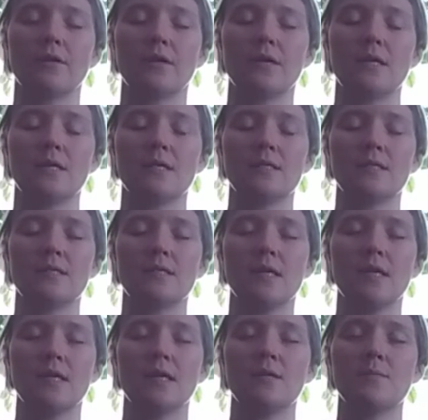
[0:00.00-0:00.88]
in
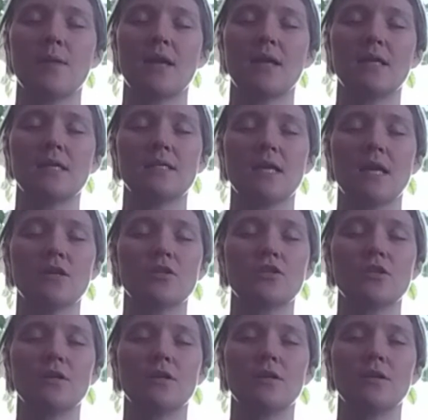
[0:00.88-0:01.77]
seated
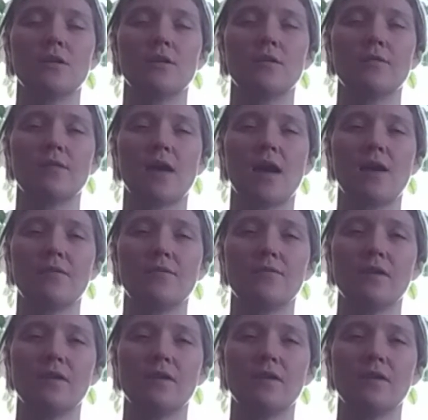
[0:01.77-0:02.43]
meditation if that